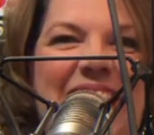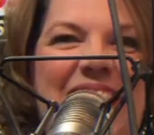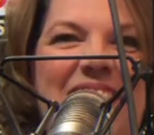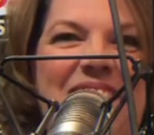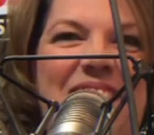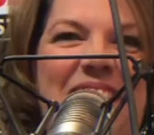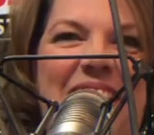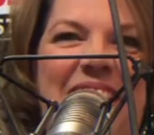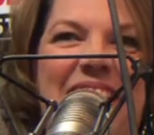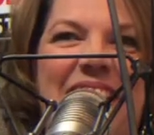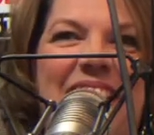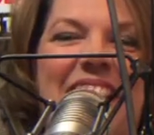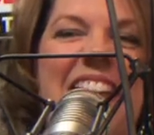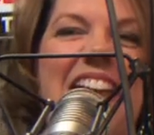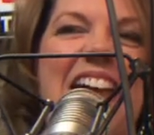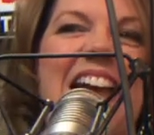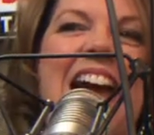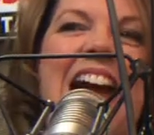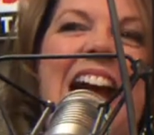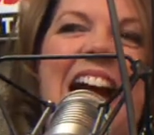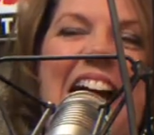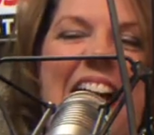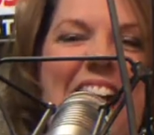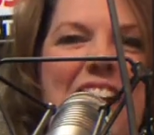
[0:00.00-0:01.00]
And
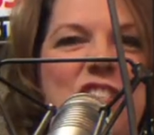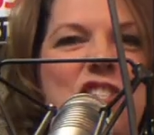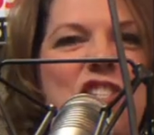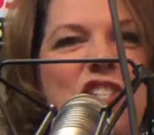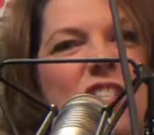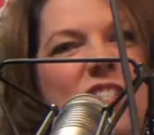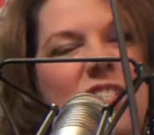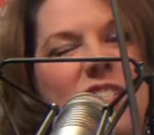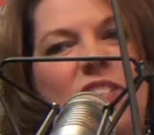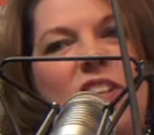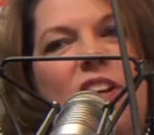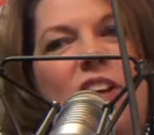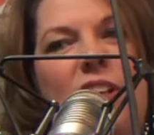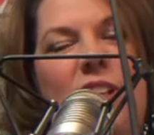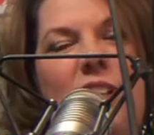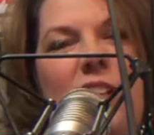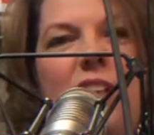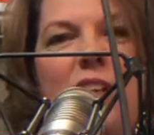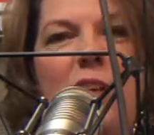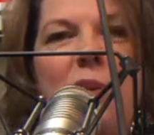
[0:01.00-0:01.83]
I just thought, you